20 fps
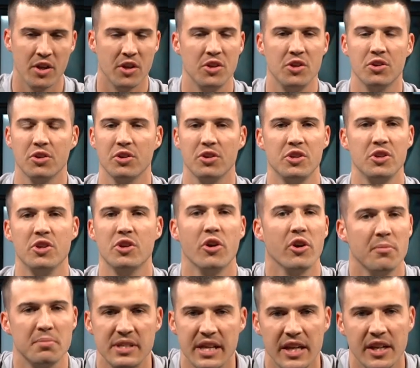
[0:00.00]
You're, you know
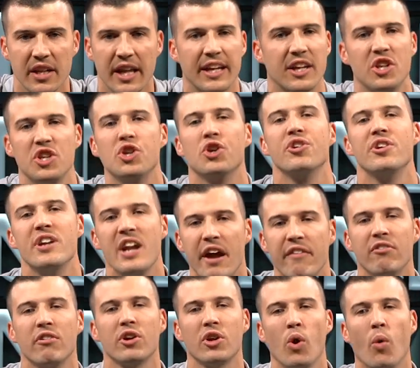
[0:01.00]
what I'm saying? Like, you're
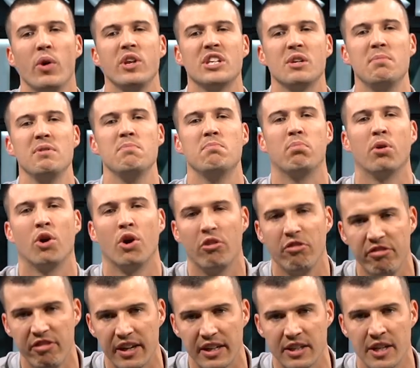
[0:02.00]
never going to be
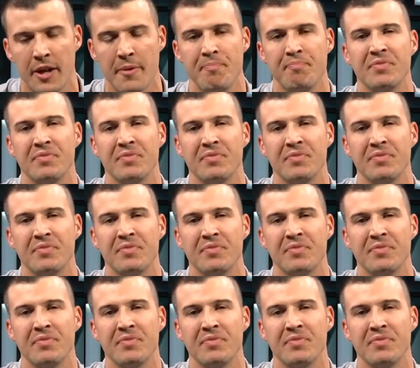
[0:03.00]
perfect.